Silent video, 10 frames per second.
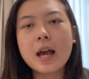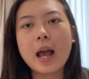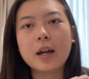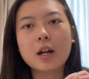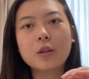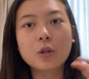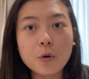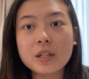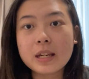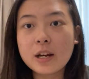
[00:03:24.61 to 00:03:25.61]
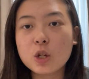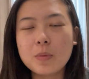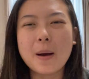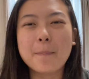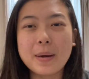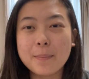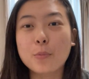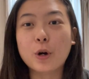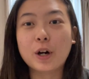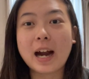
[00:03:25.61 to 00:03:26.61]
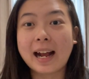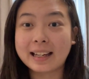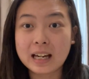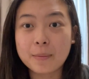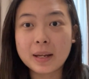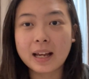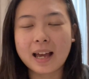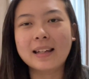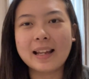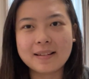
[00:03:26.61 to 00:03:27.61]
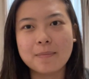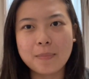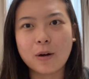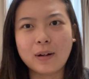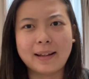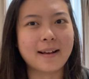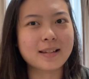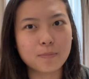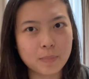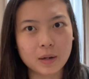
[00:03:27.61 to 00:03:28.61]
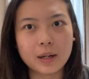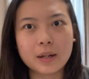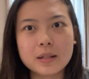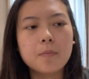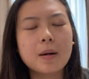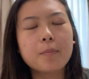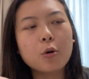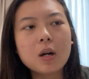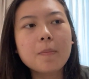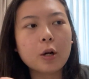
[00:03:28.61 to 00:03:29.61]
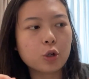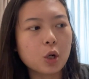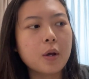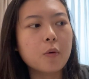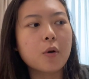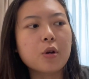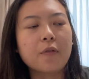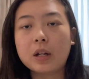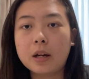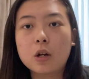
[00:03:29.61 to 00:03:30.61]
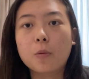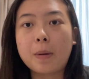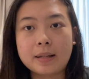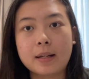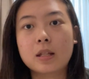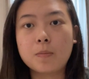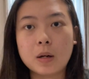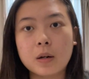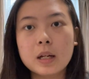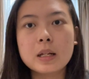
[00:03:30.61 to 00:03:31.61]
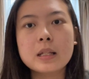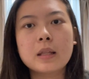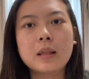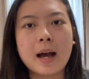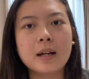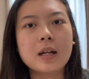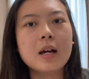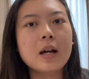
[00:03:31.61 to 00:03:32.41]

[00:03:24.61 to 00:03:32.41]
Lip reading: and those tend to be a bit more academic and less about like experience, but more about showing what you have done in your past experience that